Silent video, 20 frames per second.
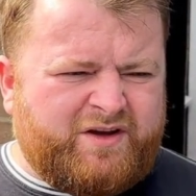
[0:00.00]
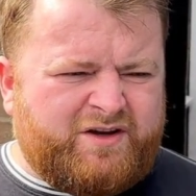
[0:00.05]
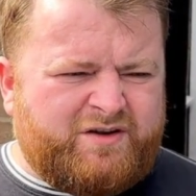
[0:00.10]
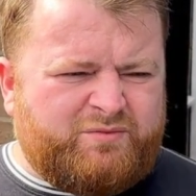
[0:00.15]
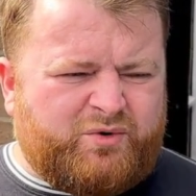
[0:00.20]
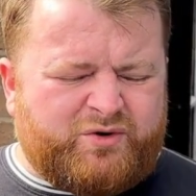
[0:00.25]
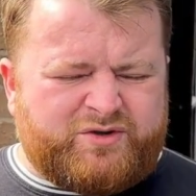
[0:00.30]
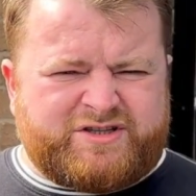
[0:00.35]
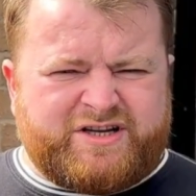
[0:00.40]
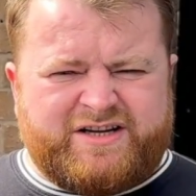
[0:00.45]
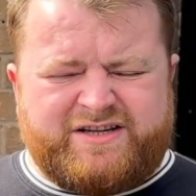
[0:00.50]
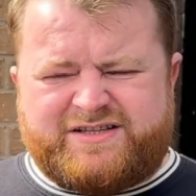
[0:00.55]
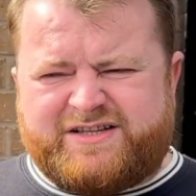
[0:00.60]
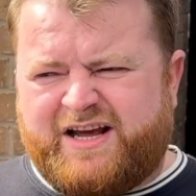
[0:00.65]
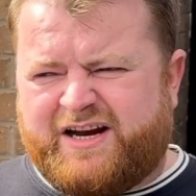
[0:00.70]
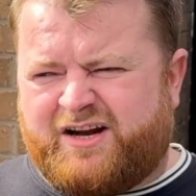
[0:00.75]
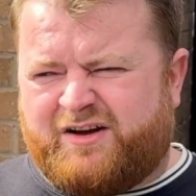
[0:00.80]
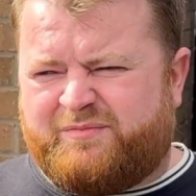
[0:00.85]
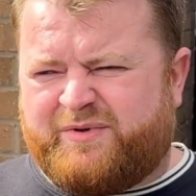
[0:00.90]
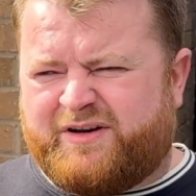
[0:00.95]
But since
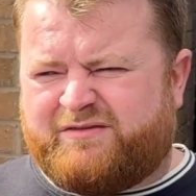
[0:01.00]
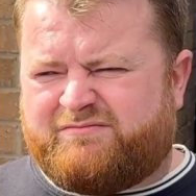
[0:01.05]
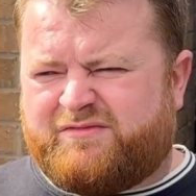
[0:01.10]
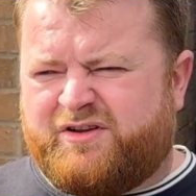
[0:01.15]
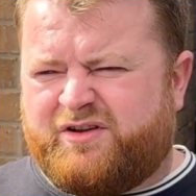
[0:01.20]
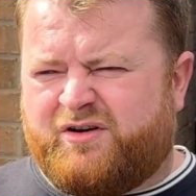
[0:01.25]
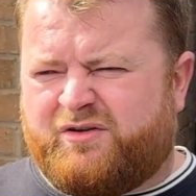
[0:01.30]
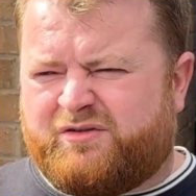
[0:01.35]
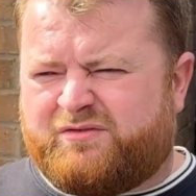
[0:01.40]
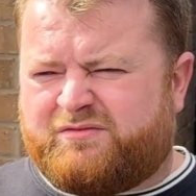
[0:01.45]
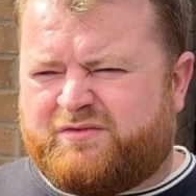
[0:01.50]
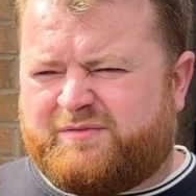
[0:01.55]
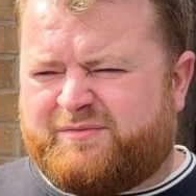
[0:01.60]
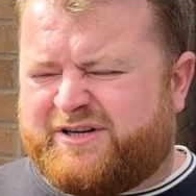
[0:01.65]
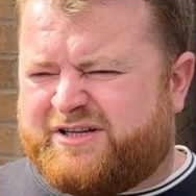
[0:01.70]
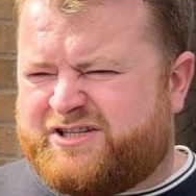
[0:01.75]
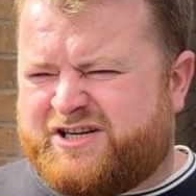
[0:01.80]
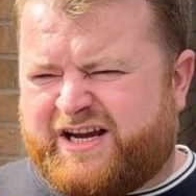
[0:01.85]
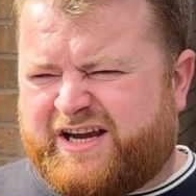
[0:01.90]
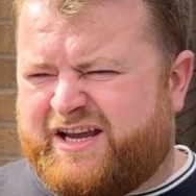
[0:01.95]
then, I've been
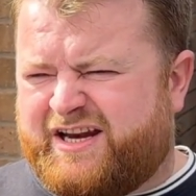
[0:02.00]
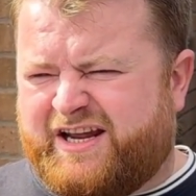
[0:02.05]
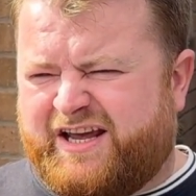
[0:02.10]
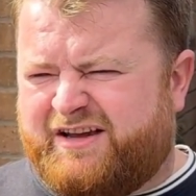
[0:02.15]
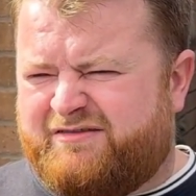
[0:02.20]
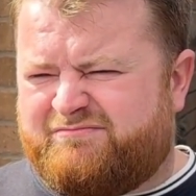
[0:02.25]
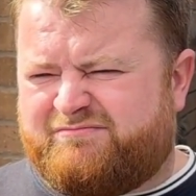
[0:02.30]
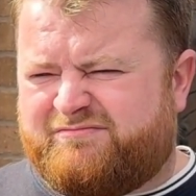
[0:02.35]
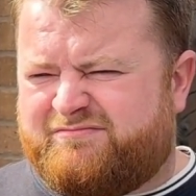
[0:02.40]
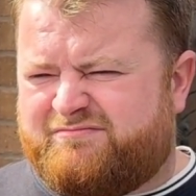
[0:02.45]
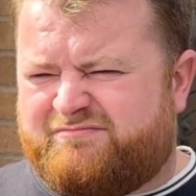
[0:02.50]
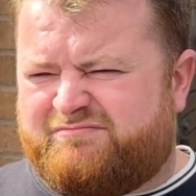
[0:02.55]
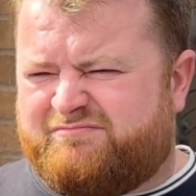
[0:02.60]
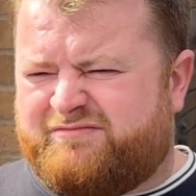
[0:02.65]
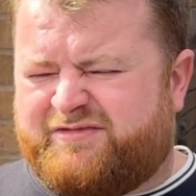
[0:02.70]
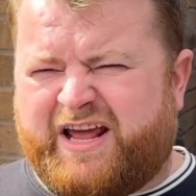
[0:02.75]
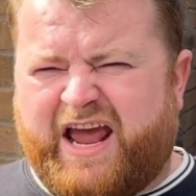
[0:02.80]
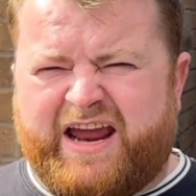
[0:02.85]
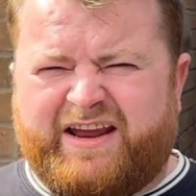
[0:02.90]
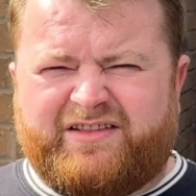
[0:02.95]
checking it
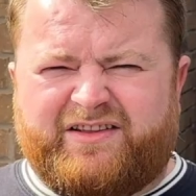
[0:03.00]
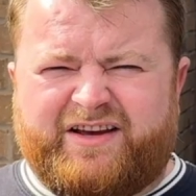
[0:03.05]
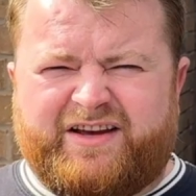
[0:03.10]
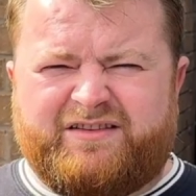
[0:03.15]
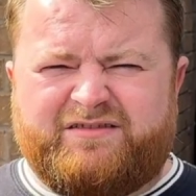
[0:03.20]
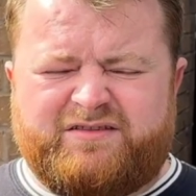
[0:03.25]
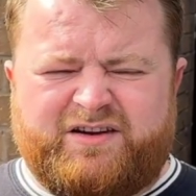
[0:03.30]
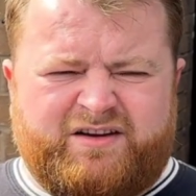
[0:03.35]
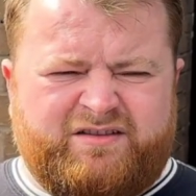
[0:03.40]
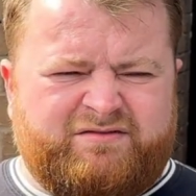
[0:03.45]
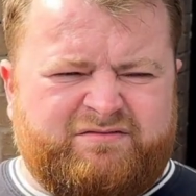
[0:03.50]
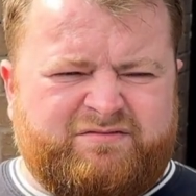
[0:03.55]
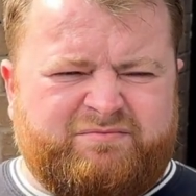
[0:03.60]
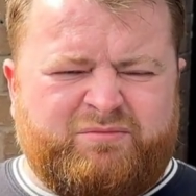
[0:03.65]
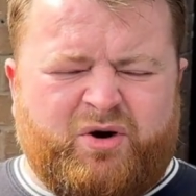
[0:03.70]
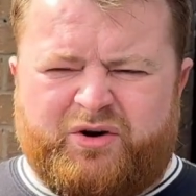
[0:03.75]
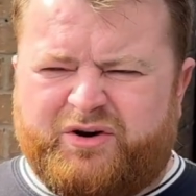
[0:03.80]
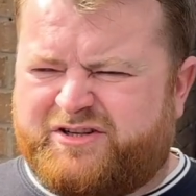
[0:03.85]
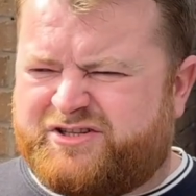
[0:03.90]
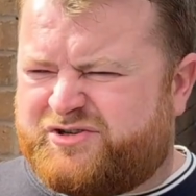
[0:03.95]
daily and
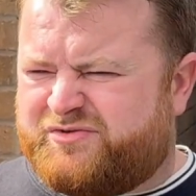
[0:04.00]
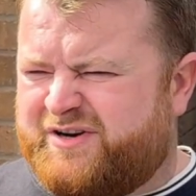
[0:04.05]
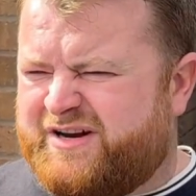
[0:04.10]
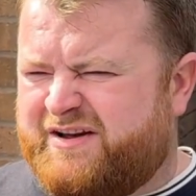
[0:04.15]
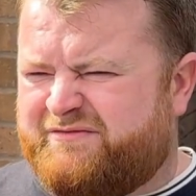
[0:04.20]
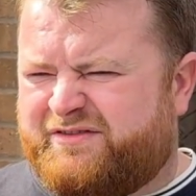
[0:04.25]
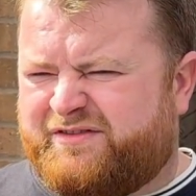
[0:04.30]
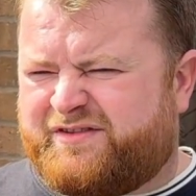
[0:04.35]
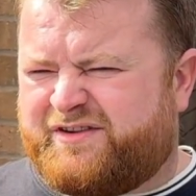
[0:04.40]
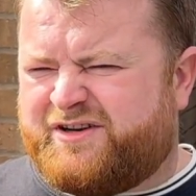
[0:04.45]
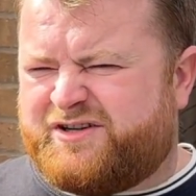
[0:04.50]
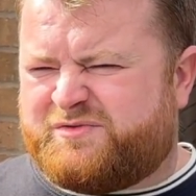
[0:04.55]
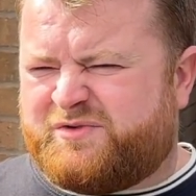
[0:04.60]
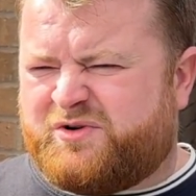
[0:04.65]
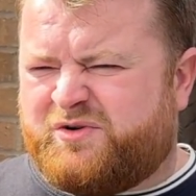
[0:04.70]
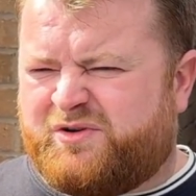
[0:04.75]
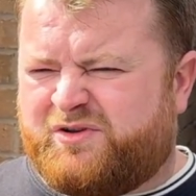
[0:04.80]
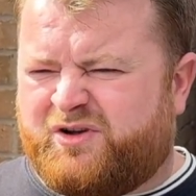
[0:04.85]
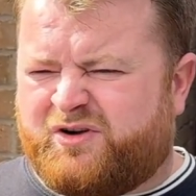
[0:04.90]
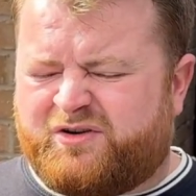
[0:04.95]
monitoring everything as we
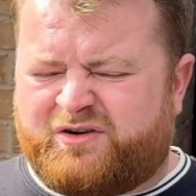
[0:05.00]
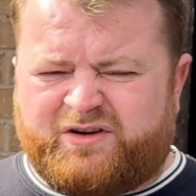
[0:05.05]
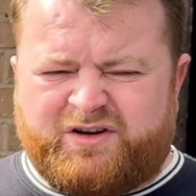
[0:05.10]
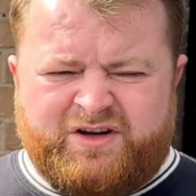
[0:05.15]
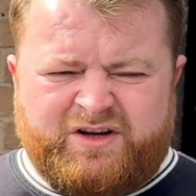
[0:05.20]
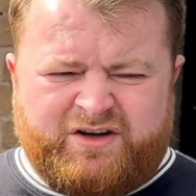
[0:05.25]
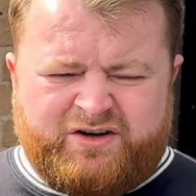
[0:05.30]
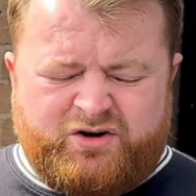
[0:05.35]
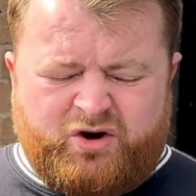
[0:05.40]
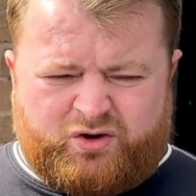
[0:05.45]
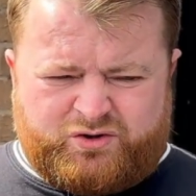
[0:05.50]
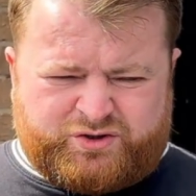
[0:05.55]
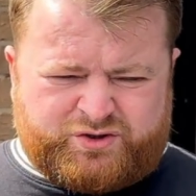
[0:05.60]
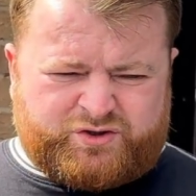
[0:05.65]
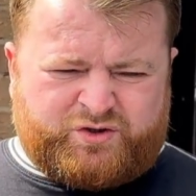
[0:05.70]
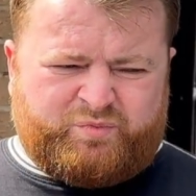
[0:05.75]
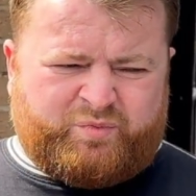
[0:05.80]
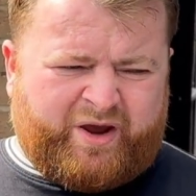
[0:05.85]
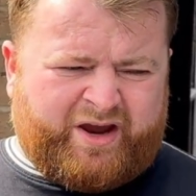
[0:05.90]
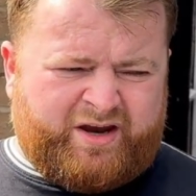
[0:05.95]
go along. Not
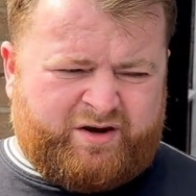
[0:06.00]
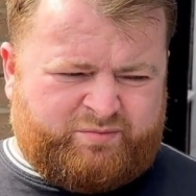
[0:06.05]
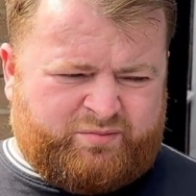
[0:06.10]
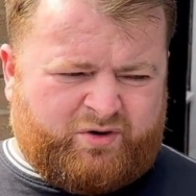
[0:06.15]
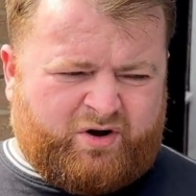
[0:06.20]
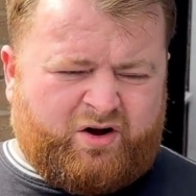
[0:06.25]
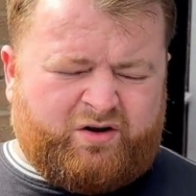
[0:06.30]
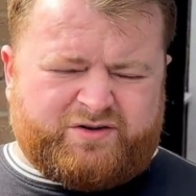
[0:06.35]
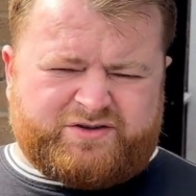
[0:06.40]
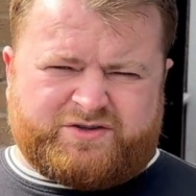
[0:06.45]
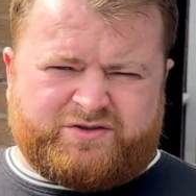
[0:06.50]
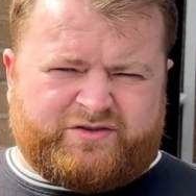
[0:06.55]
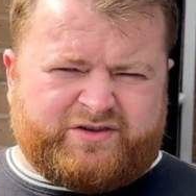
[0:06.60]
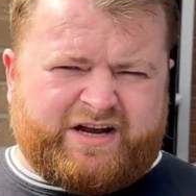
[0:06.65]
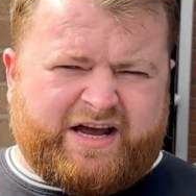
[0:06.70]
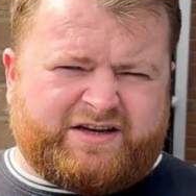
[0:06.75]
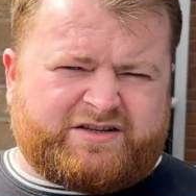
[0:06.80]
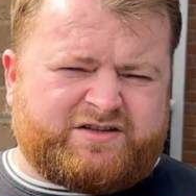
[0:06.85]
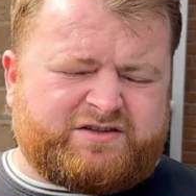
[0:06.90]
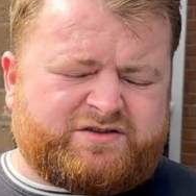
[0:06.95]
just the bead, but also the
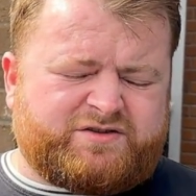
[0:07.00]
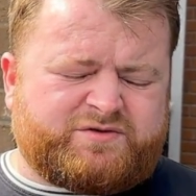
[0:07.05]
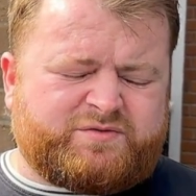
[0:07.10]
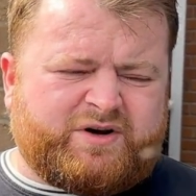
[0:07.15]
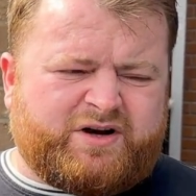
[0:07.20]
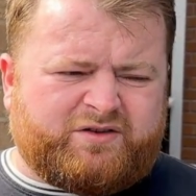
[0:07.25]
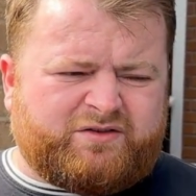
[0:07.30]
Nexus as well.